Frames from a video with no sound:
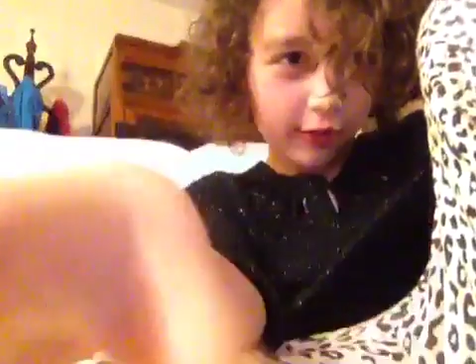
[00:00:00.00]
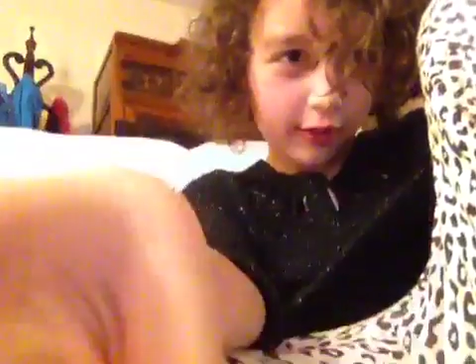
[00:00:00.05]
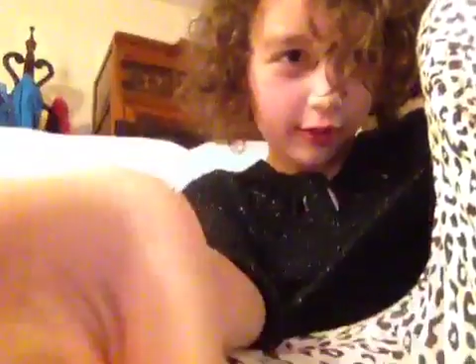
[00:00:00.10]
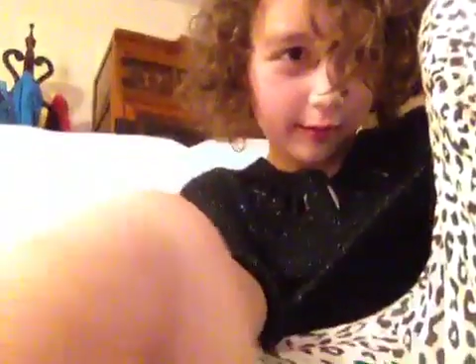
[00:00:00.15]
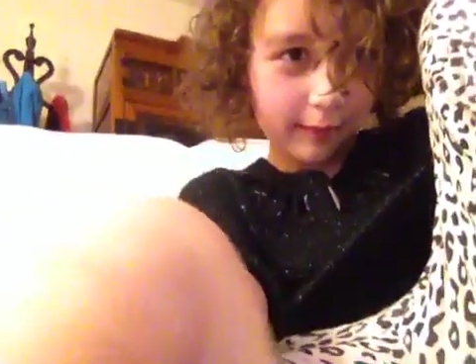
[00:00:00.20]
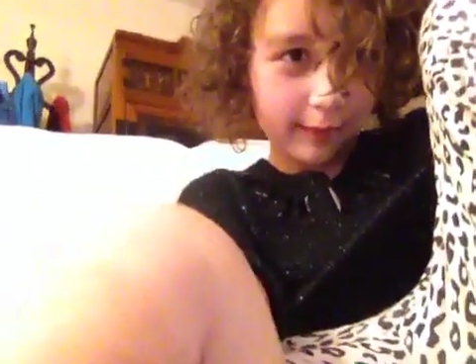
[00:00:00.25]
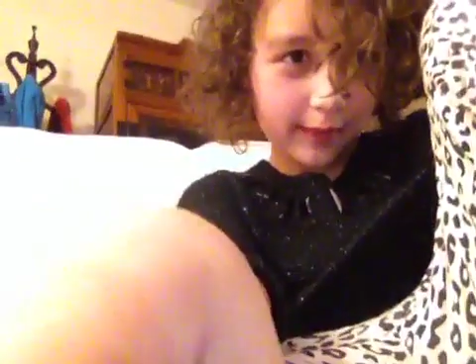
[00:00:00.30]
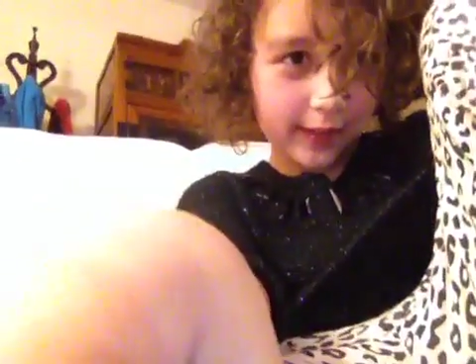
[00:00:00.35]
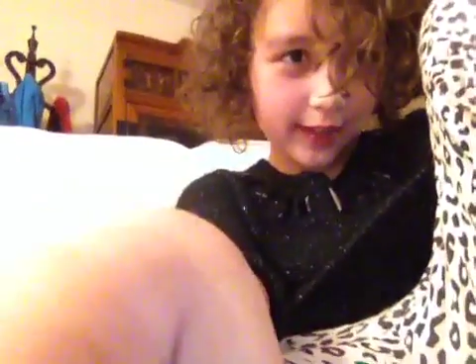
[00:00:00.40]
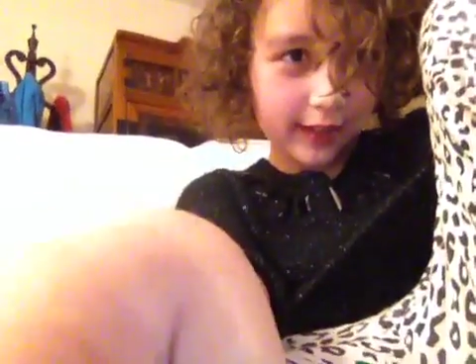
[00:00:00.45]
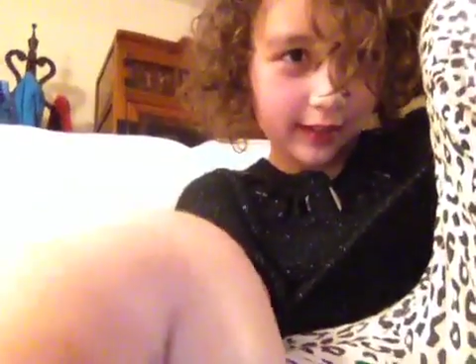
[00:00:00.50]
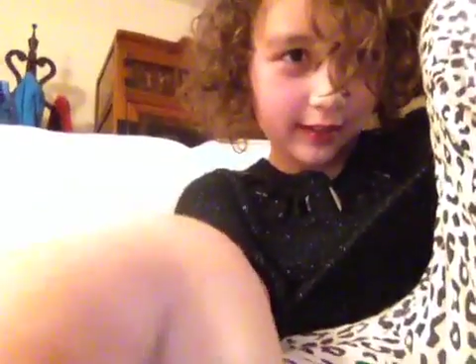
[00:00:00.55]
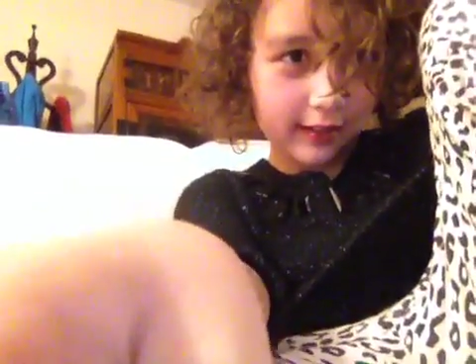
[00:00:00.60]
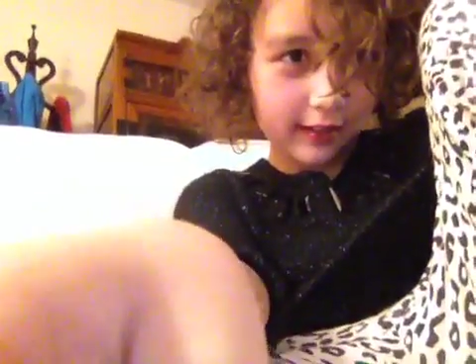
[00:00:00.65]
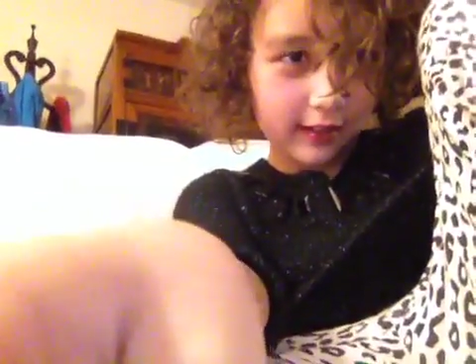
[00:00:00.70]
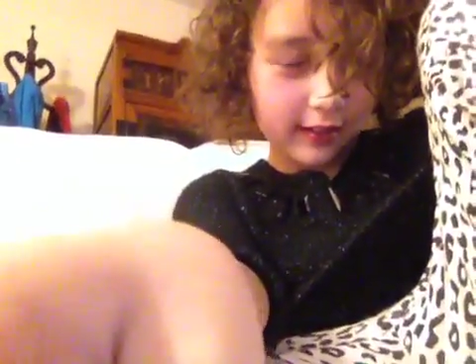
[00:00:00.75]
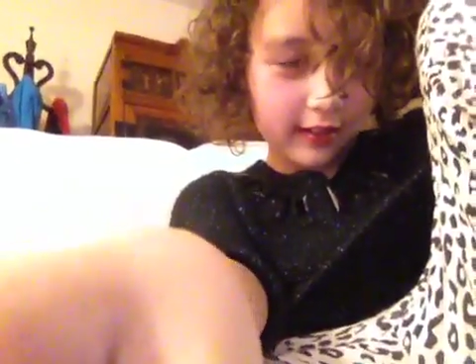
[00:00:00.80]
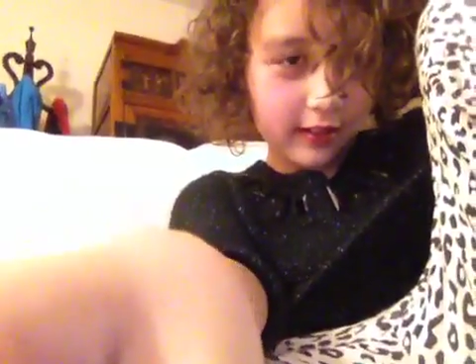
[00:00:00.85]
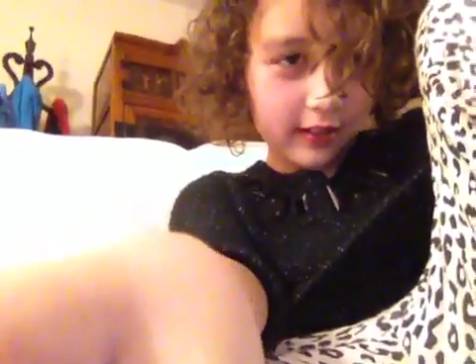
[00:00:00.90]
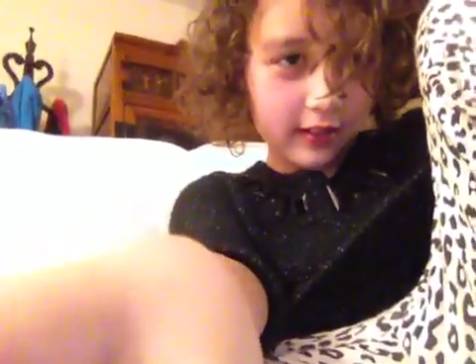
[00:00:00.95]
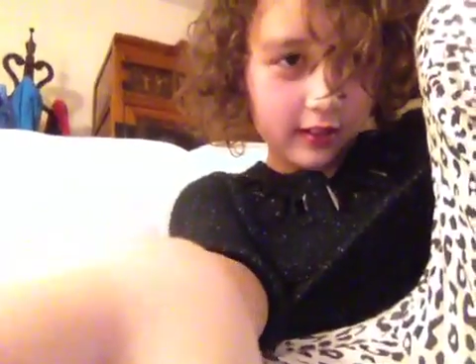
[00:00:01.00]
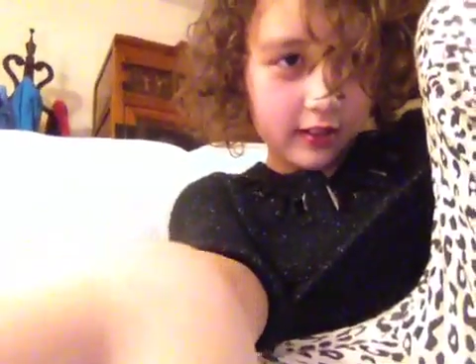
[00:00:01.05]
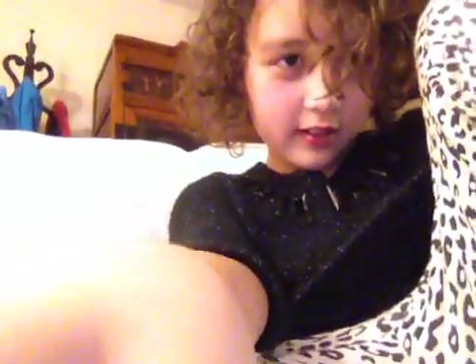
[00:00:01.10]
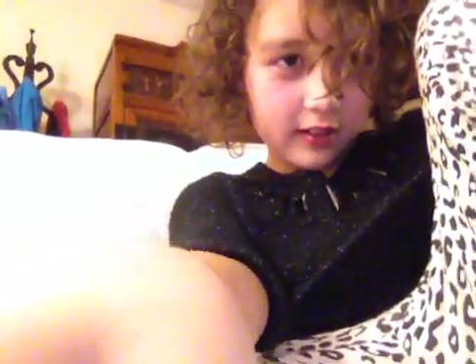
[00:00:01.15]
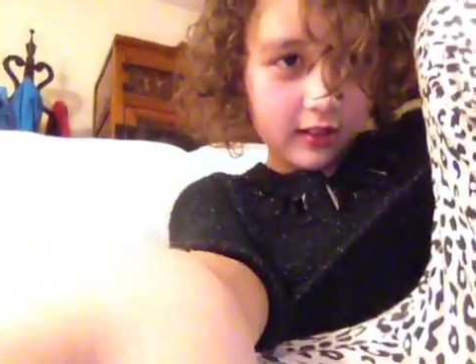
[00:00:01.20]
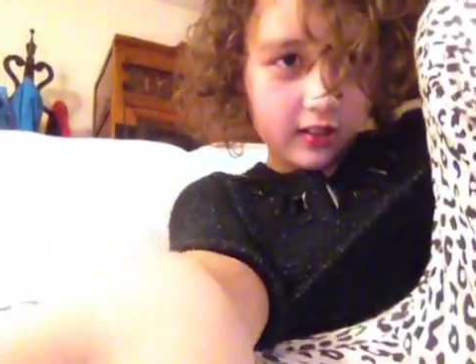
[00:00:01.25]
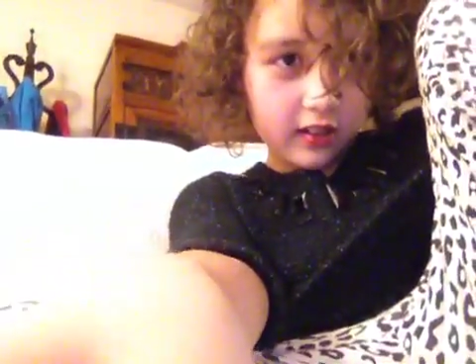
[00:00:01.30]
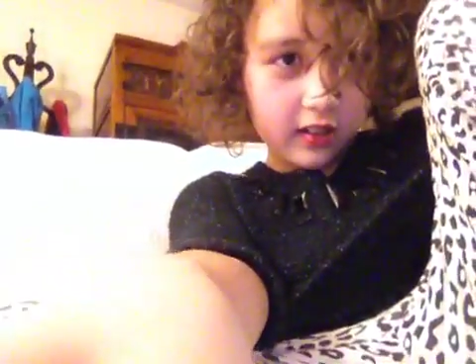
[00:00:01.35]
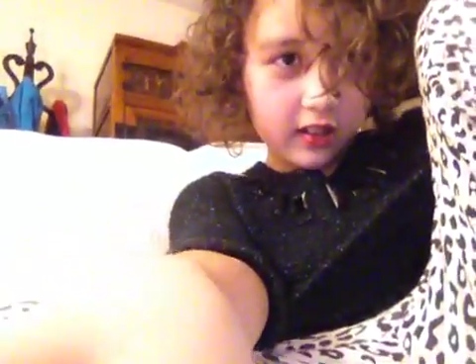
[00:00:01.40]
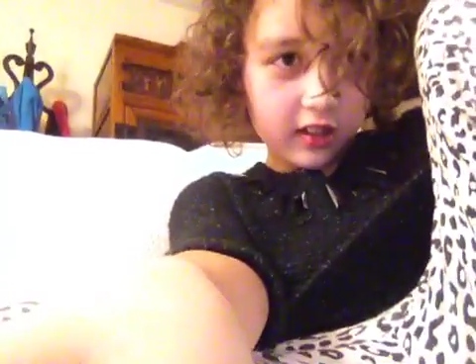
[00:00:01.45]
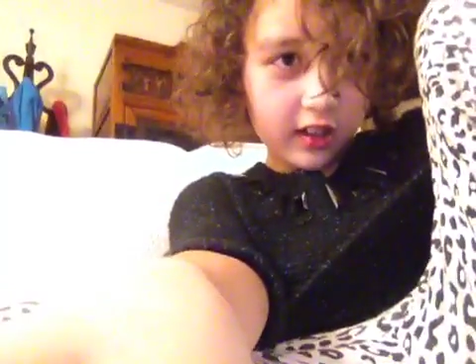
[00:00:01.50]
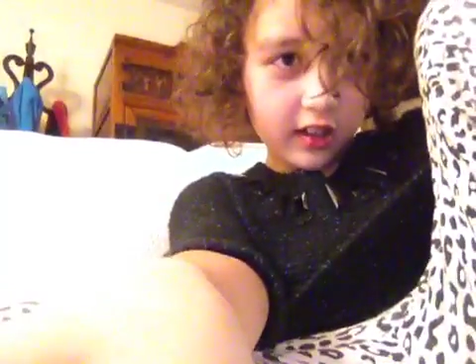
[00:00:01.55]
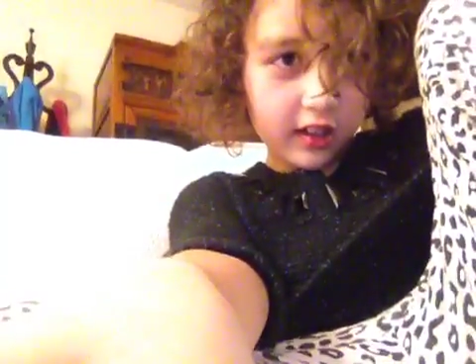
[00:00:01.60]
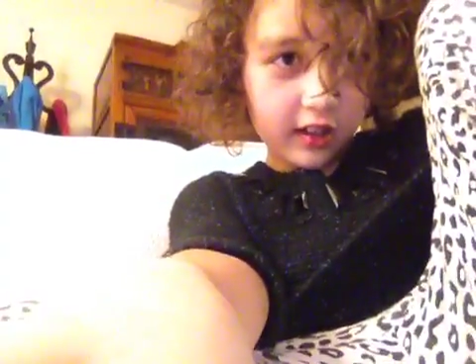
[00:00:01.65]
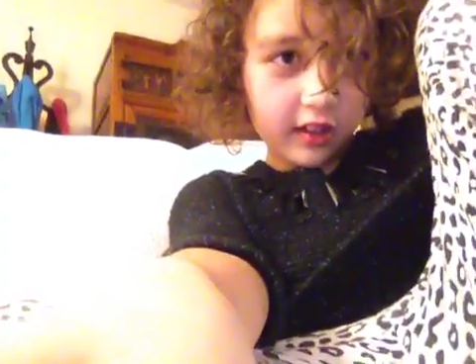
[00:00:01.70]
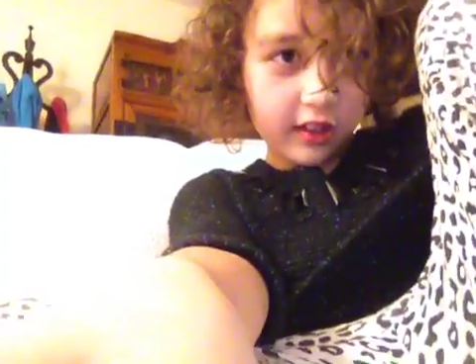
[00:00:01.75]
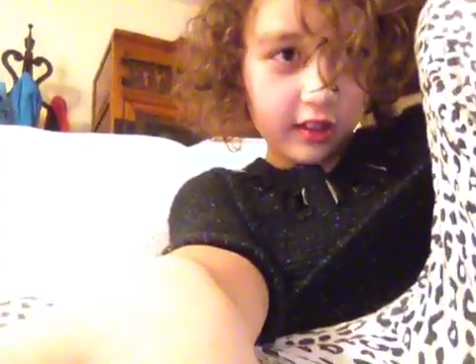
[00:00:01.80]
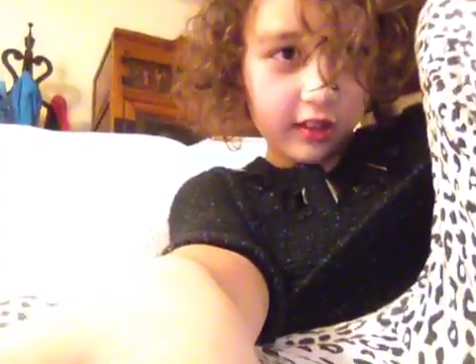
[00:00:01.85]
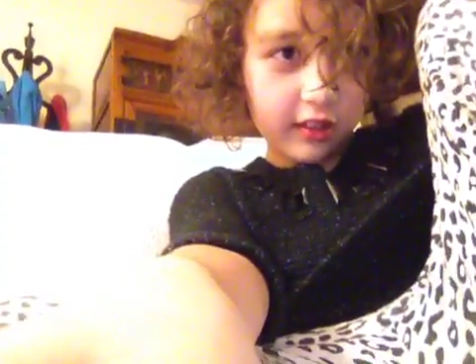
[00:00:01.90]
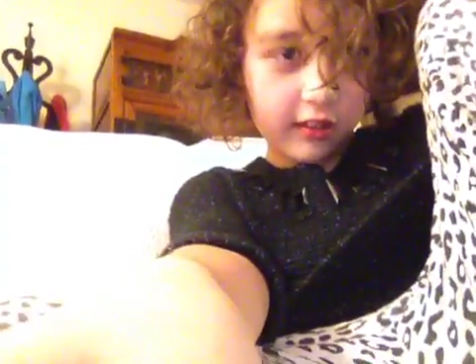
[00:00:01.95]
something,
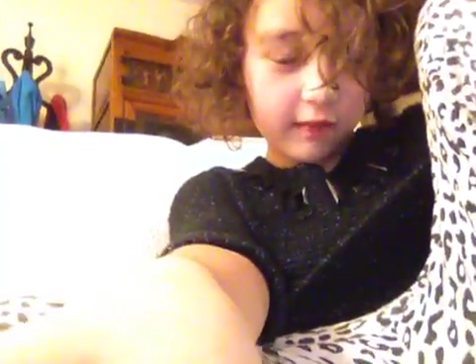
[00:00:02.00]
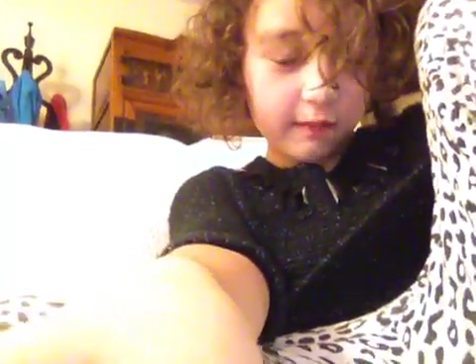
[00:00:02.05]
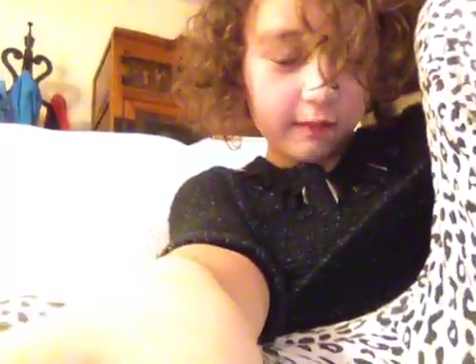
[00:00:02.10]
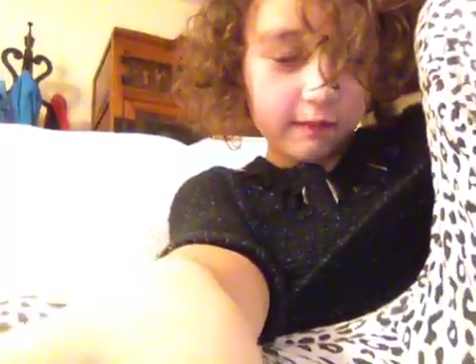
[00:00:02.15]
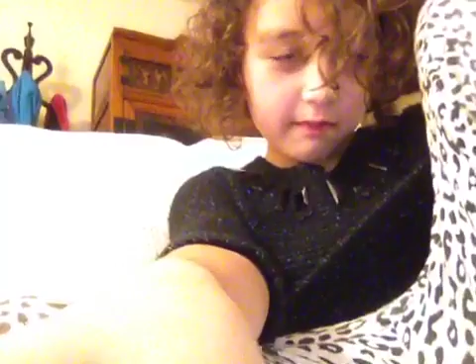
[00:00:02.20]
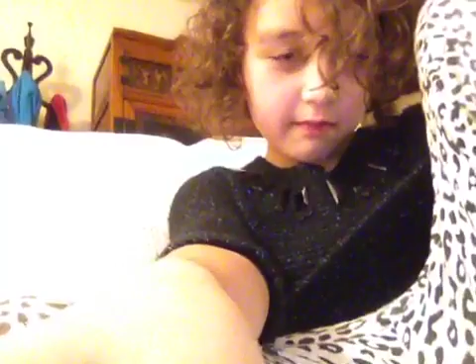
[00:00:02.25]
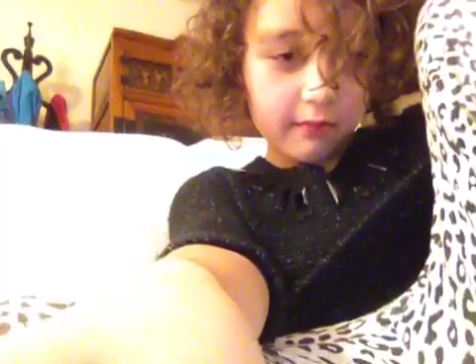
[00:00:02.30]
cause